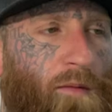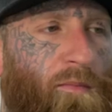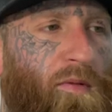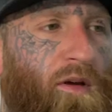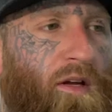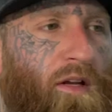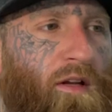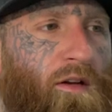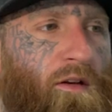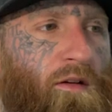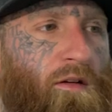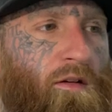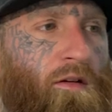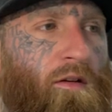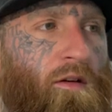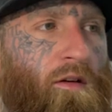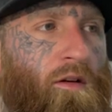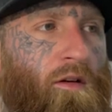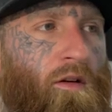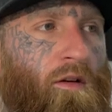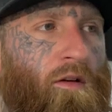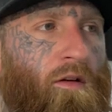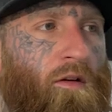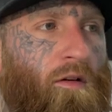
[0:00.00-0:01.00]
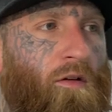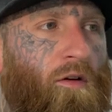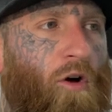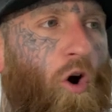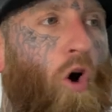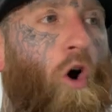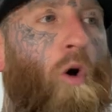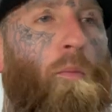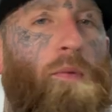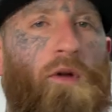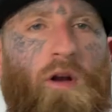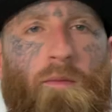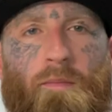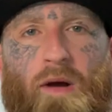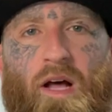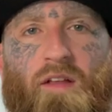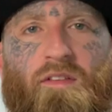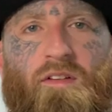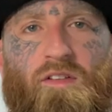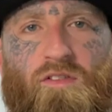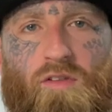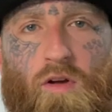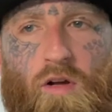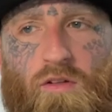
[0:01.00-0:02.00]
been open about
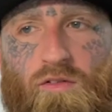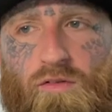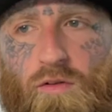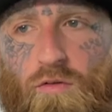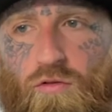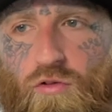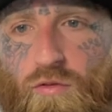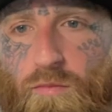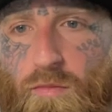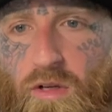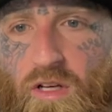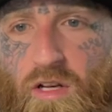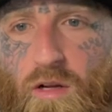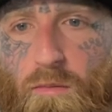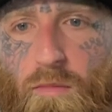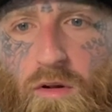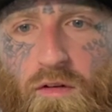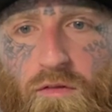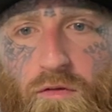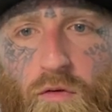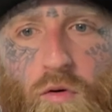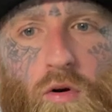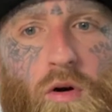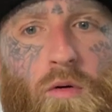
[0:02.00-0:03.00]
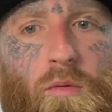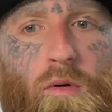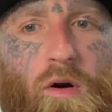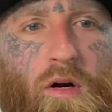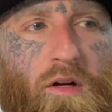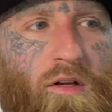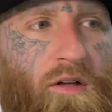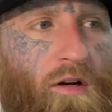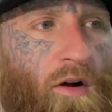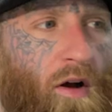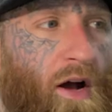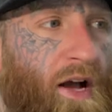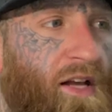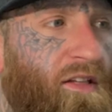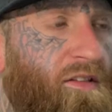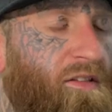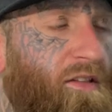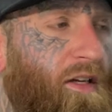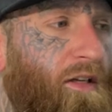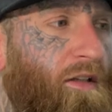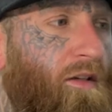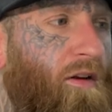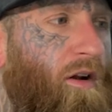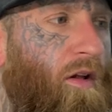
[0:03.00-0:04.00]
this on social media before, where, you know, I
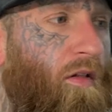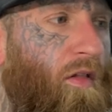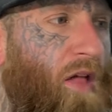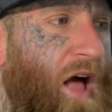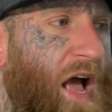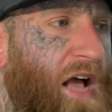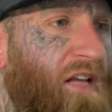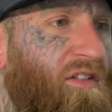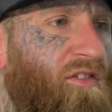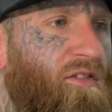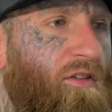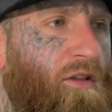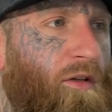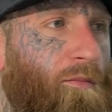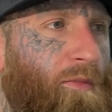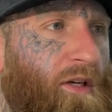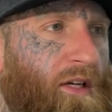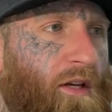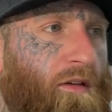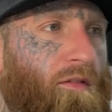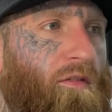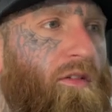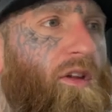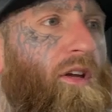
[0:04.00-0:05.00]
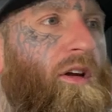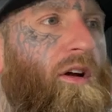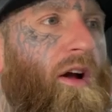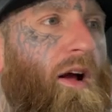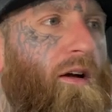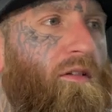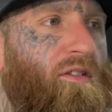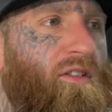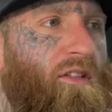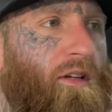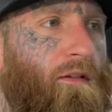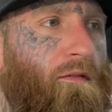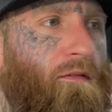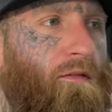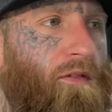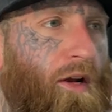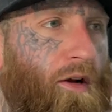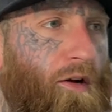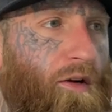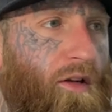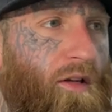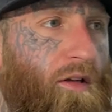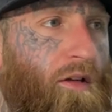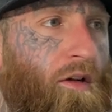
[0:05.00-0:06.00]
said, you know, last year, beginning of the year, I was in a
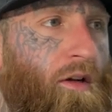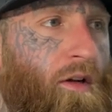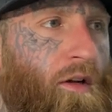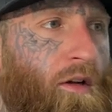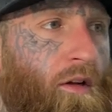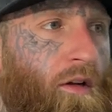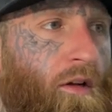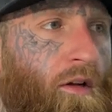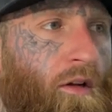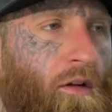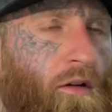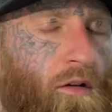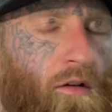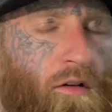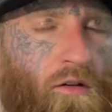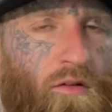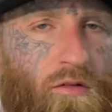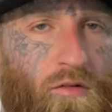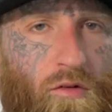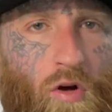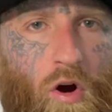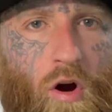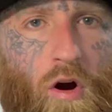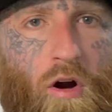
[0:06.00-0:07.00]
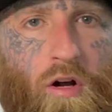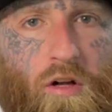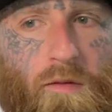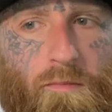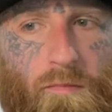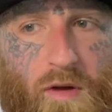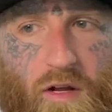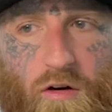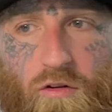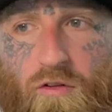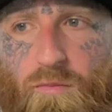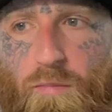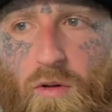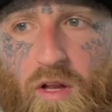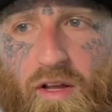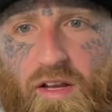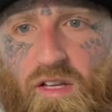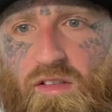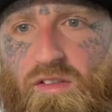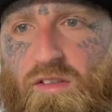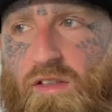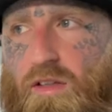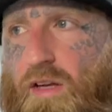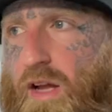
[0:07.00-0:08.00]
very dark mental
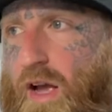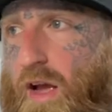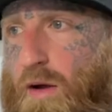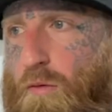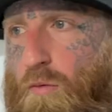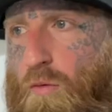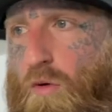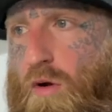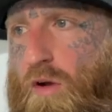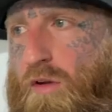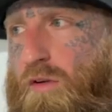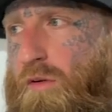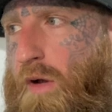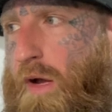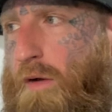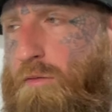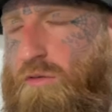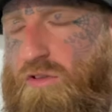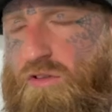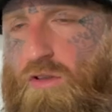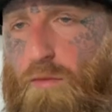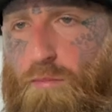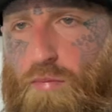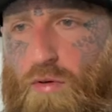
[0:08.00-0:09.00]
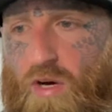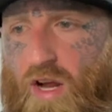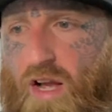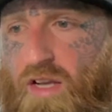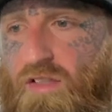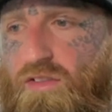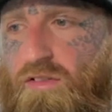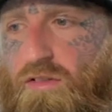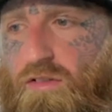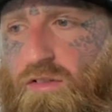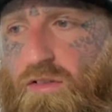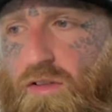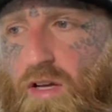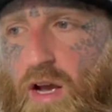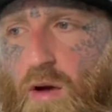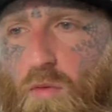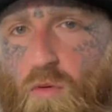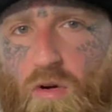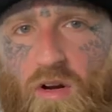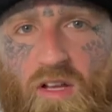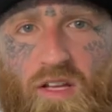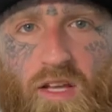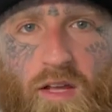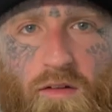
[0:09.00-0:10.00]
place, and I was depressed. I
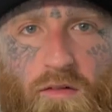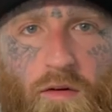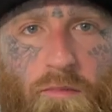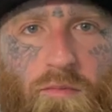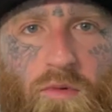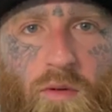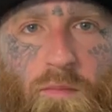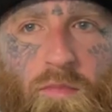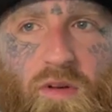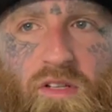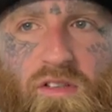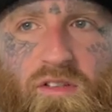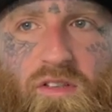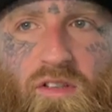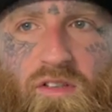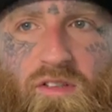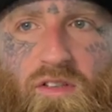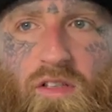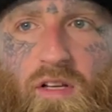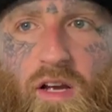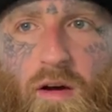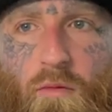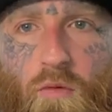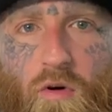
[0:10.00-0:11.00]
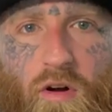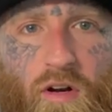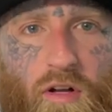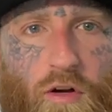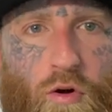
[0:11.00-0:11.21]
want to give up the business. I want